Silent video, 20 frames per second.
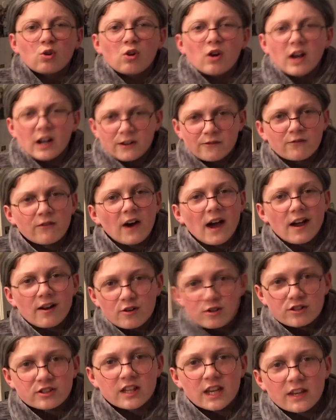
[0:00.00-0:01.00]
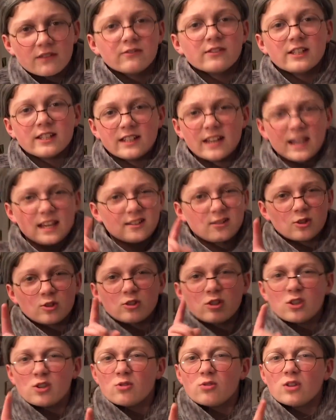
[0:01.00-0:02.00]
on Fire Safety Day so
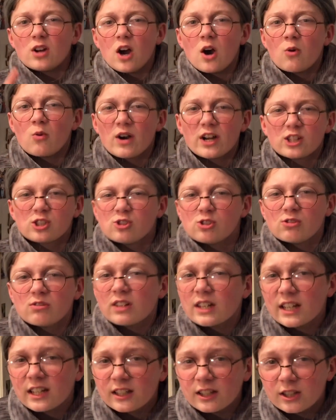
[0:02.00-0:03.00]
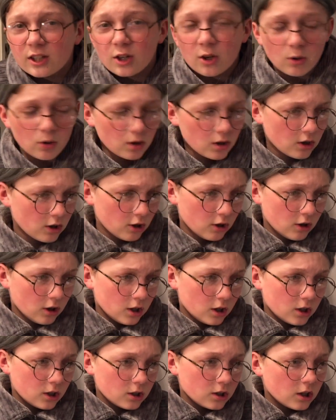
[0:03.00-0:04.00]
you know what you need to do.
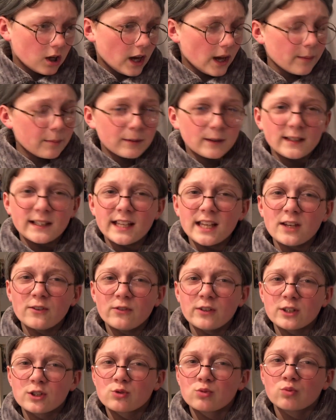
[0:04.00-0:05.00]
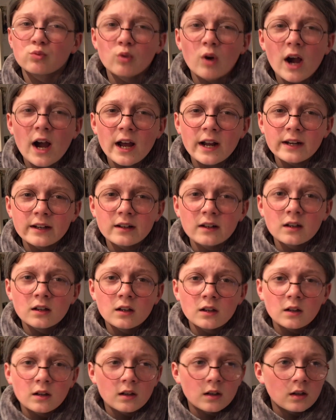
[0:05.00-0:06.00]
I believe it's run,
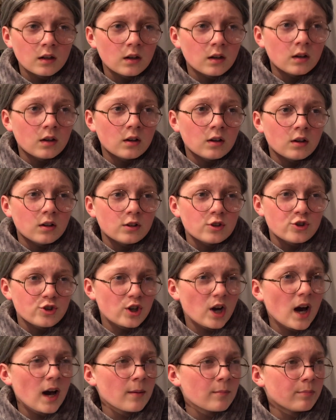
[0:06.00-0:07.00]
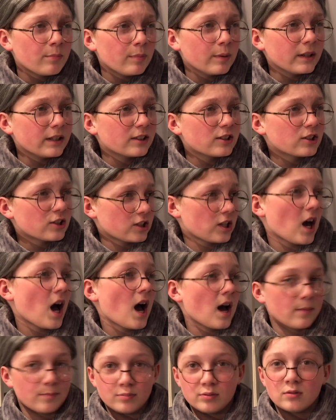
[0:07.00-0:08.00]
jump, and
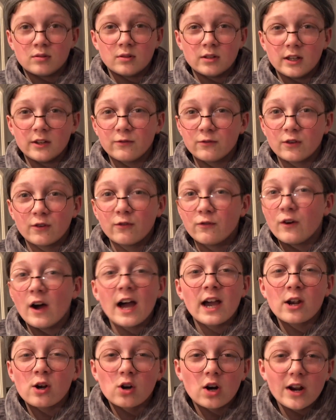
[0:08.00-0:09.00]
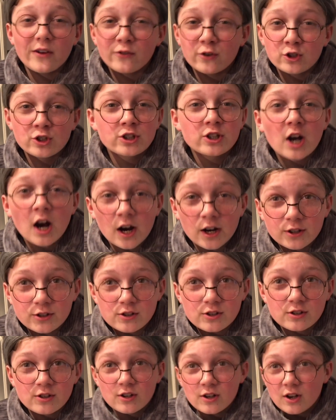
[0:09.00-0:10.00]
stop if the fire ever starts.
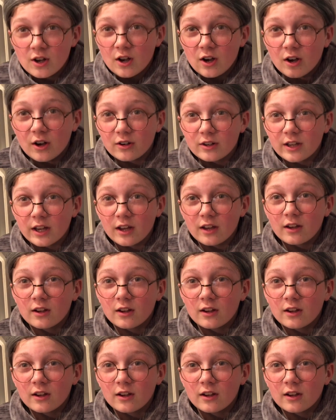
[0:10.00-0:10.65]
Okay.